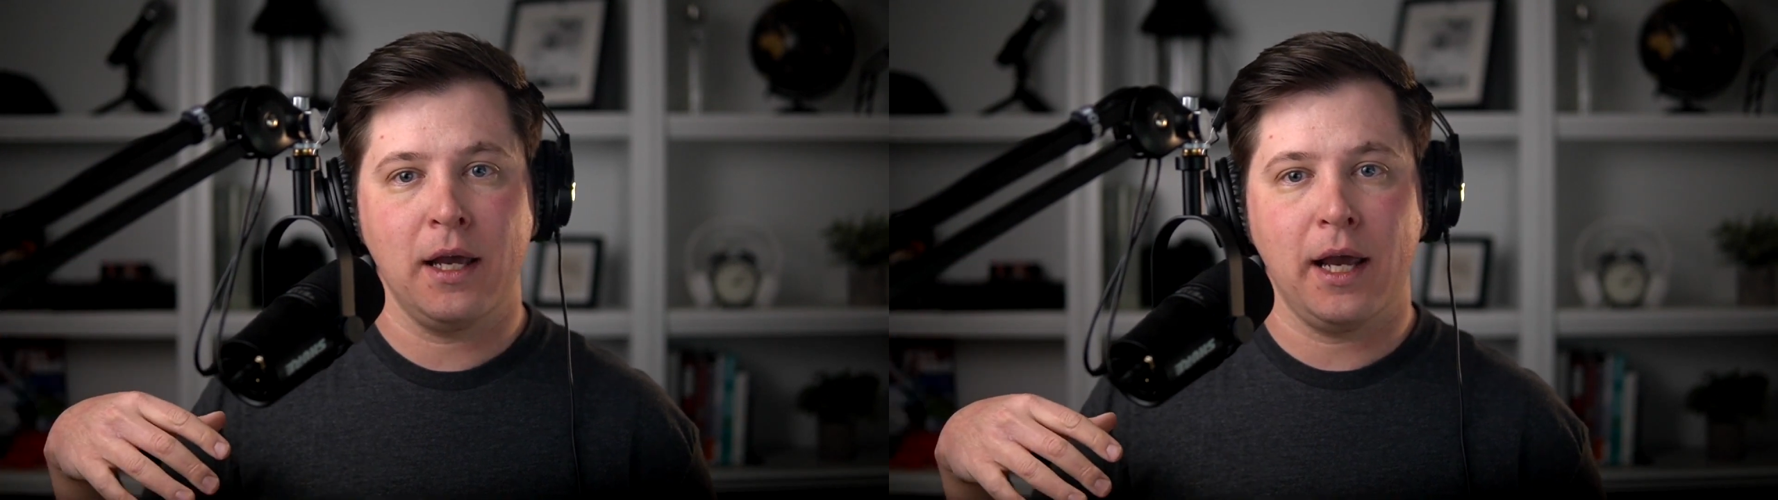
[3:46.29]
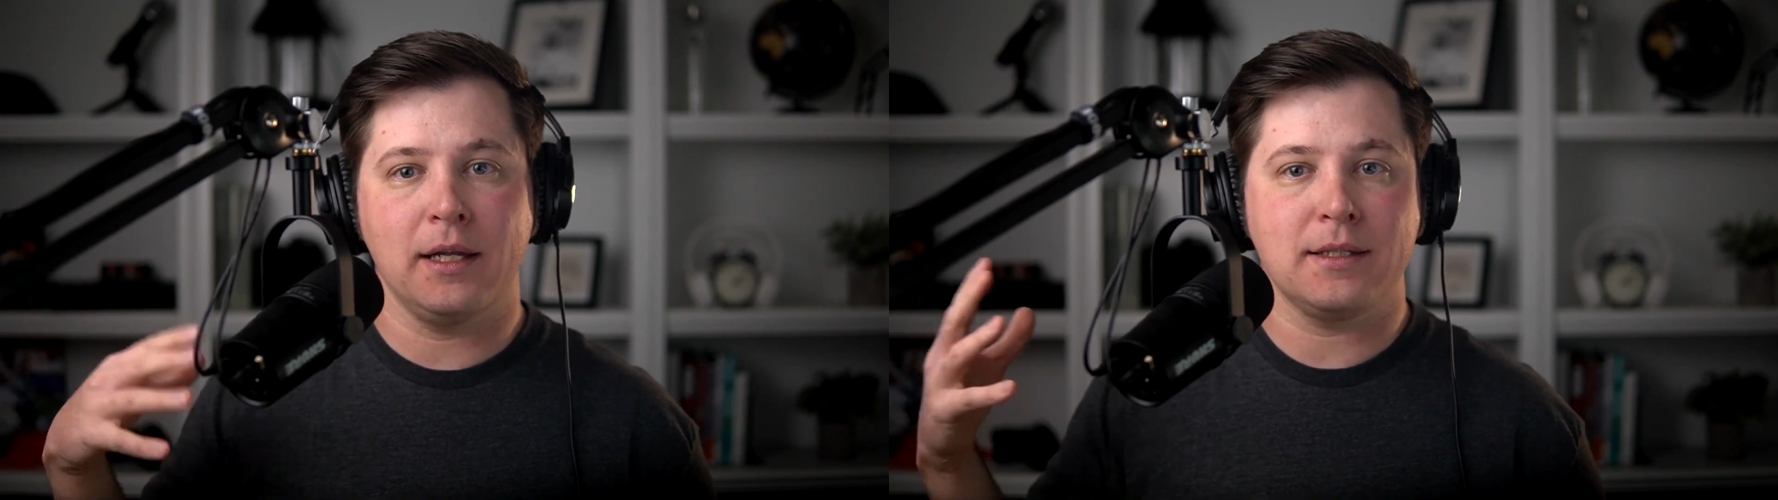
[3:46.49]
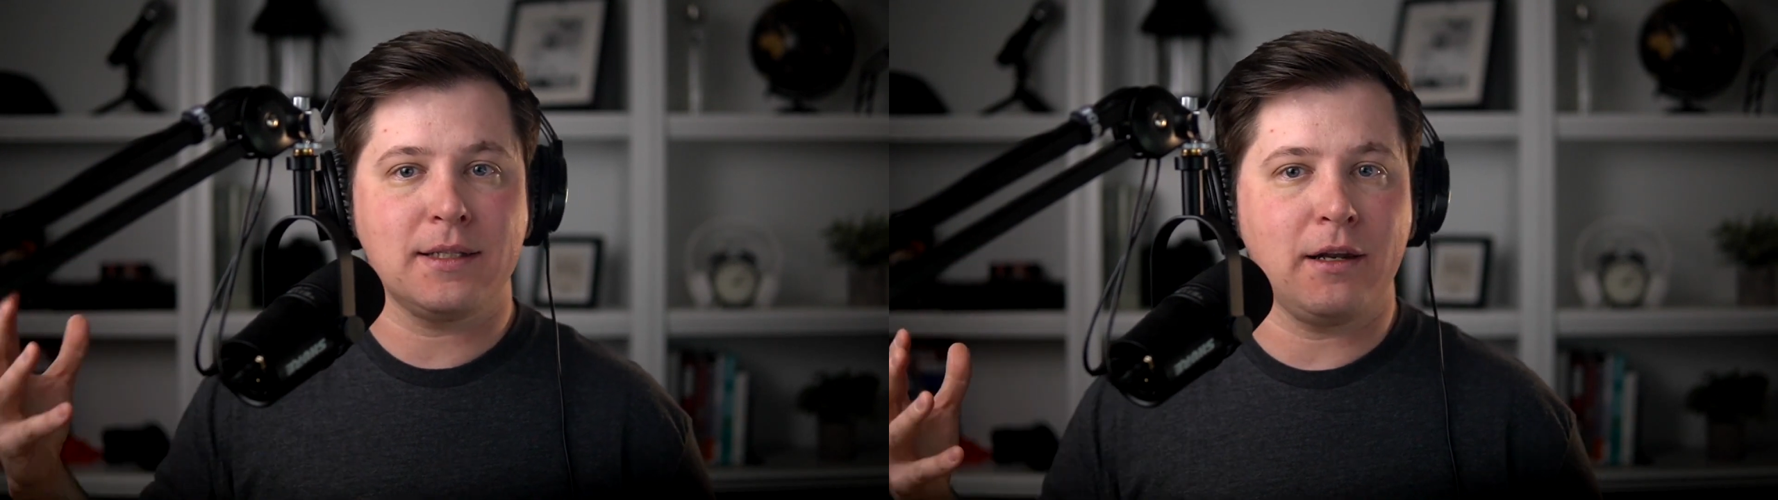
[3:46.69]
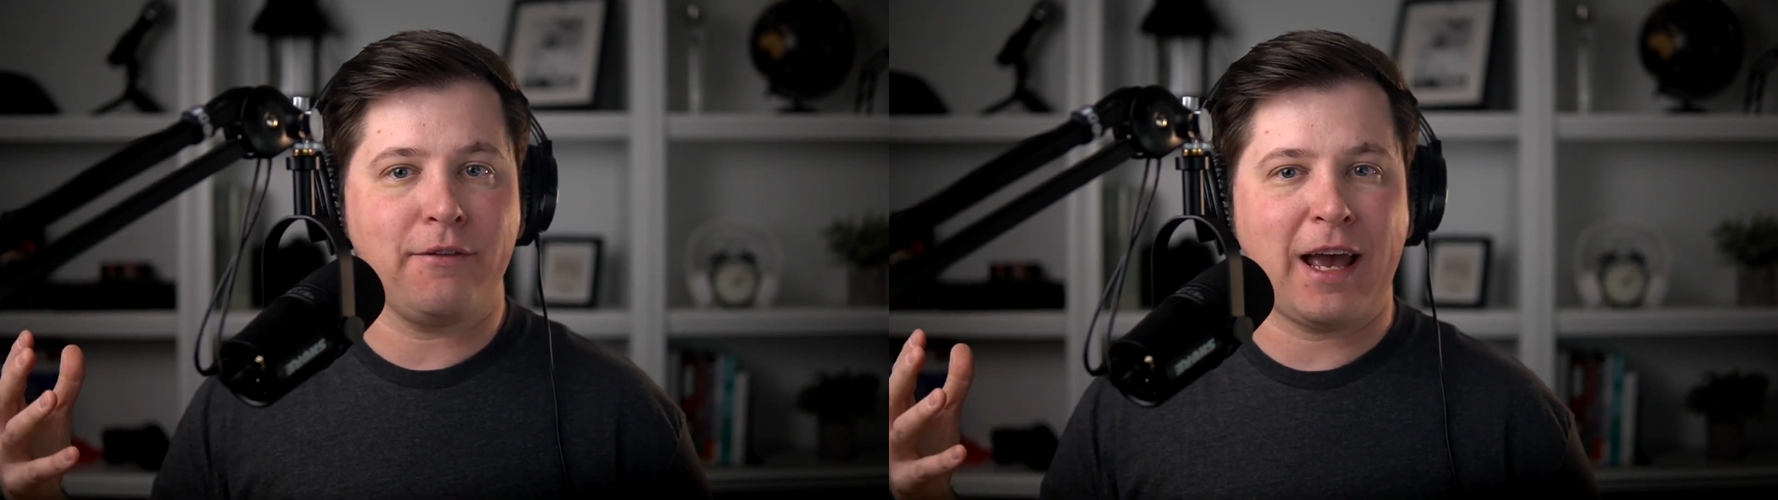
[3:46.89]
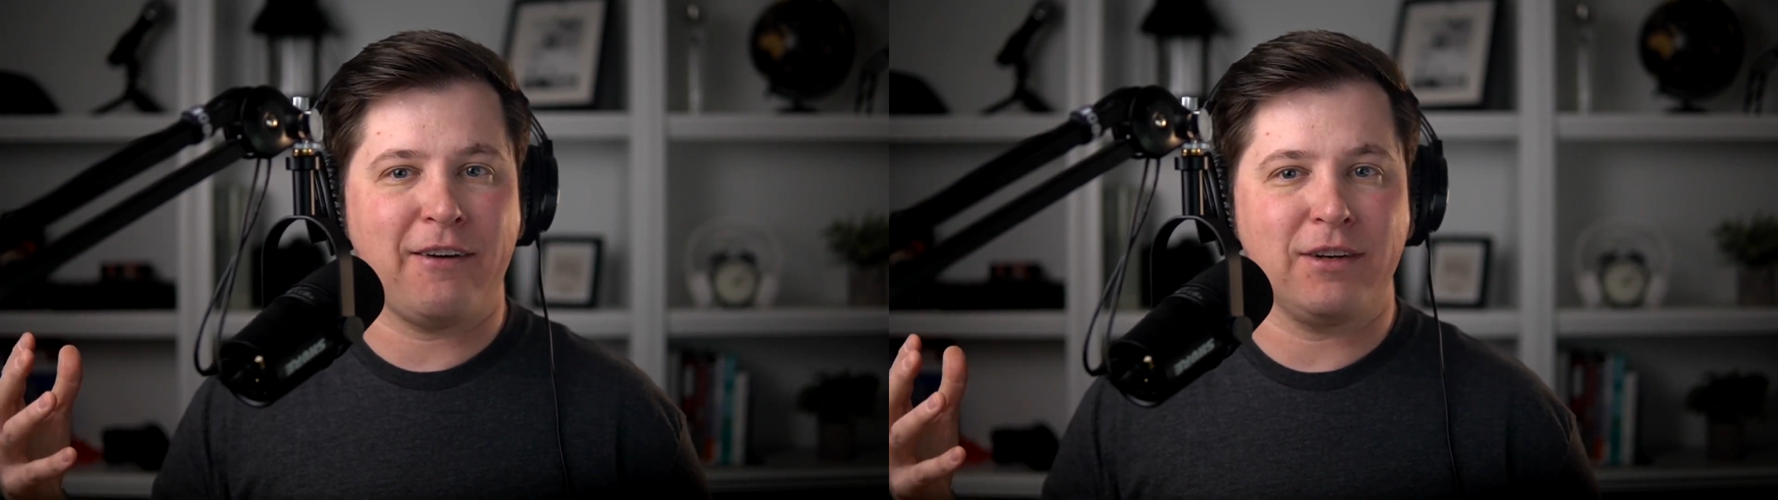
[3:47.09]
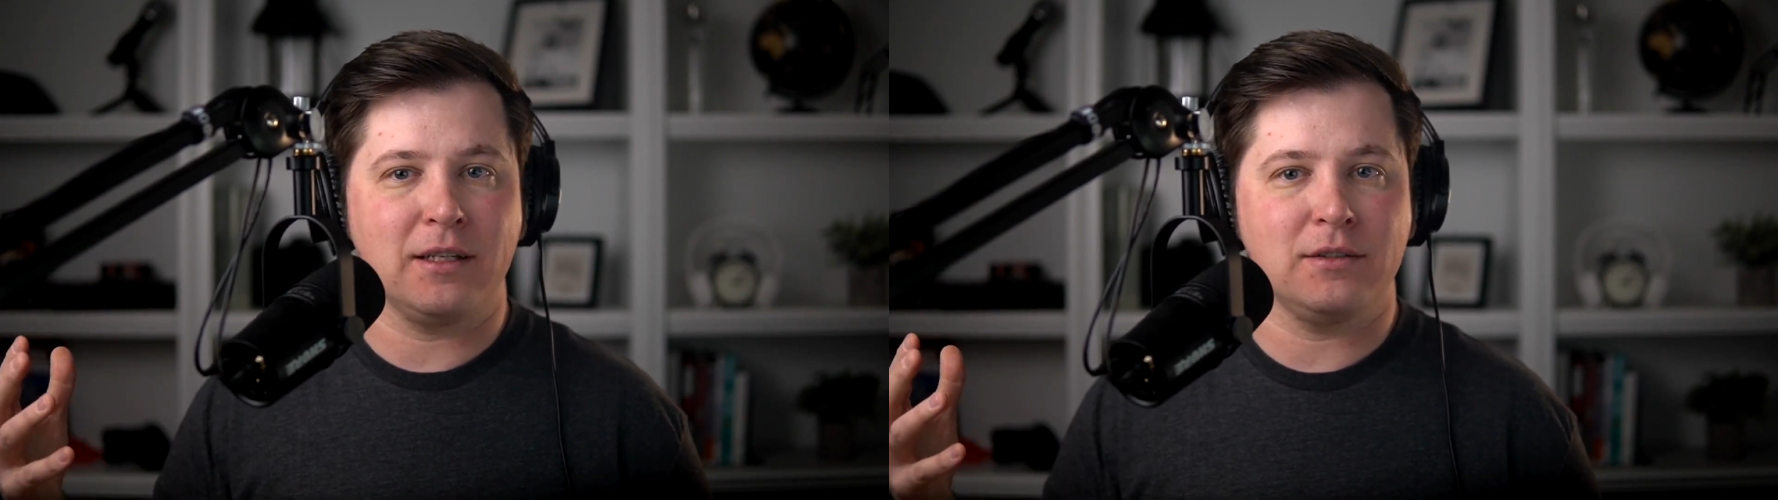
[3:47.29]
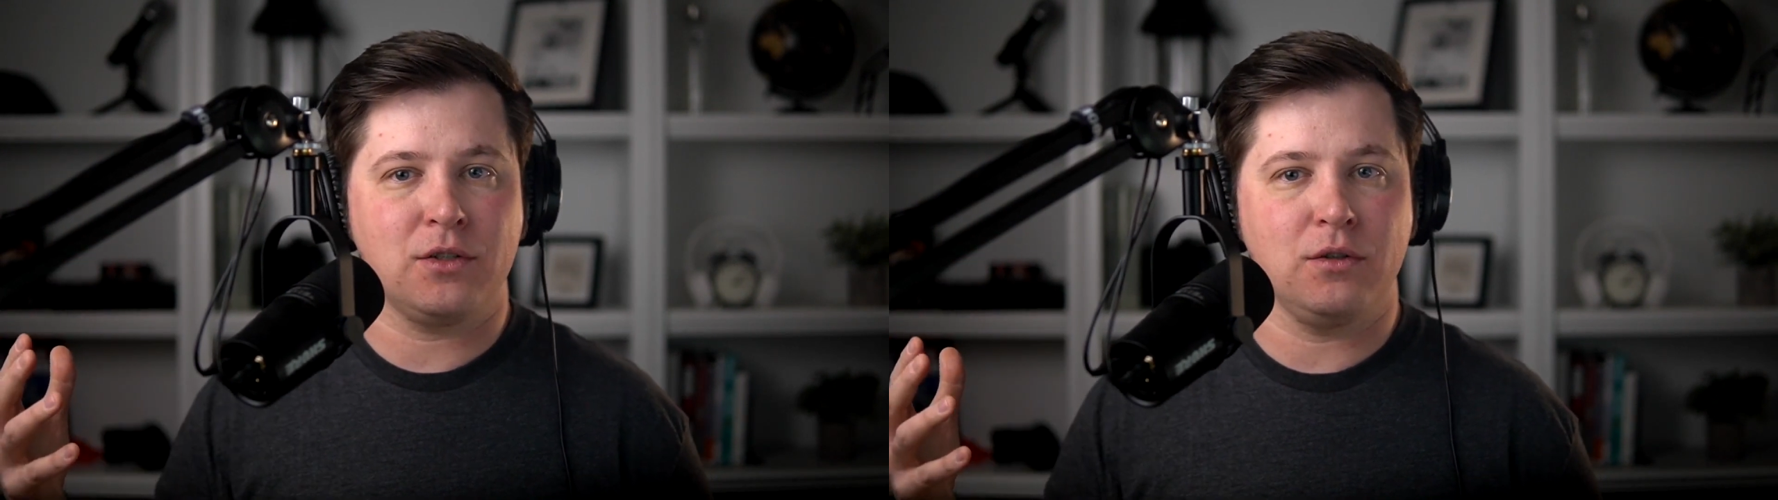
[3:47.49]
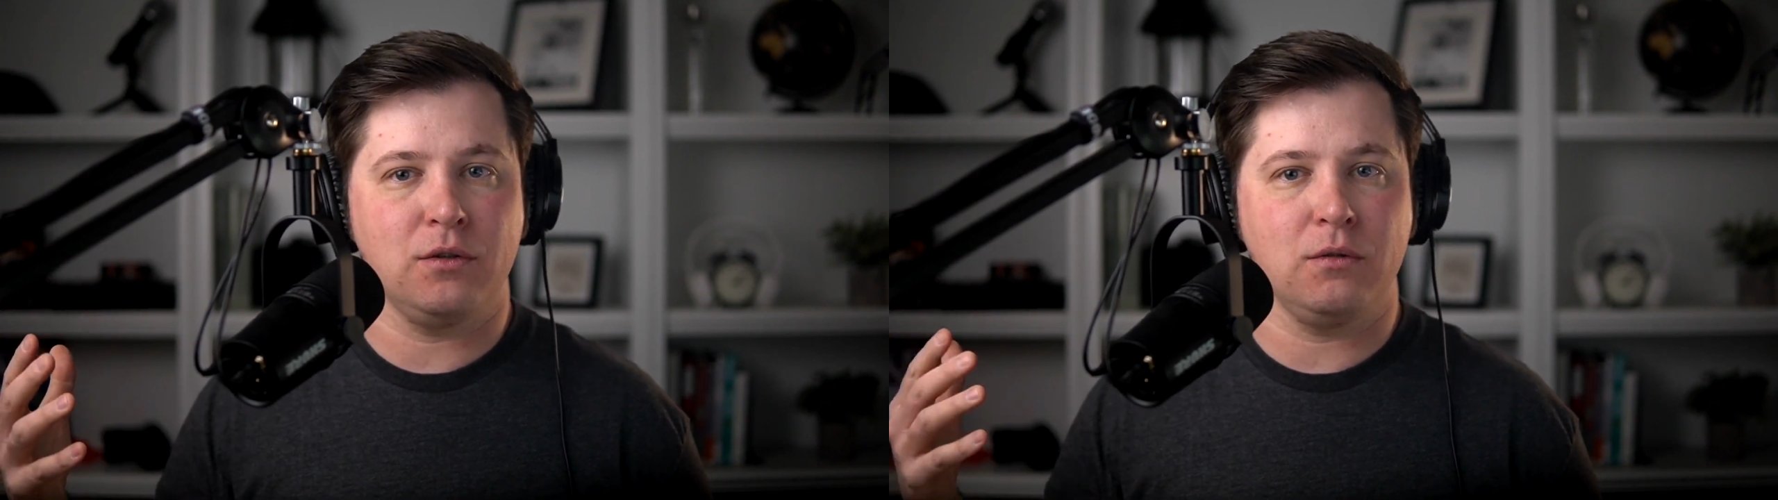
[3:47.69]
And instead of having
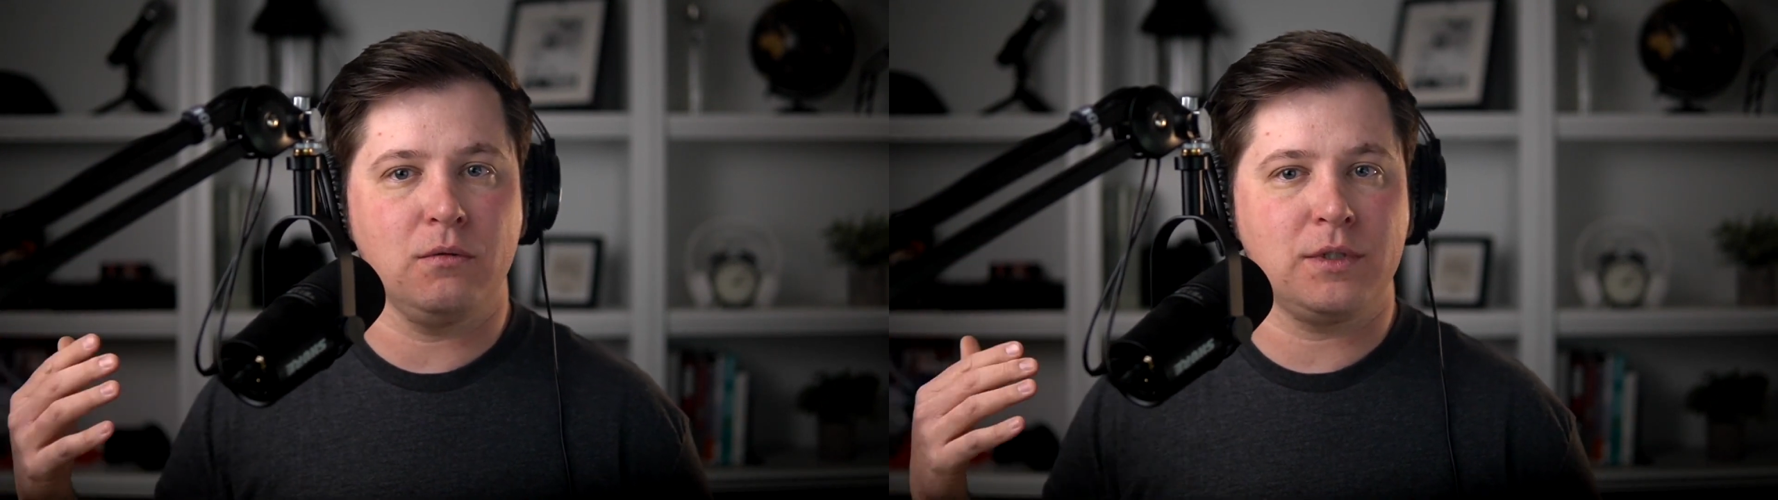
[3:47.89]
to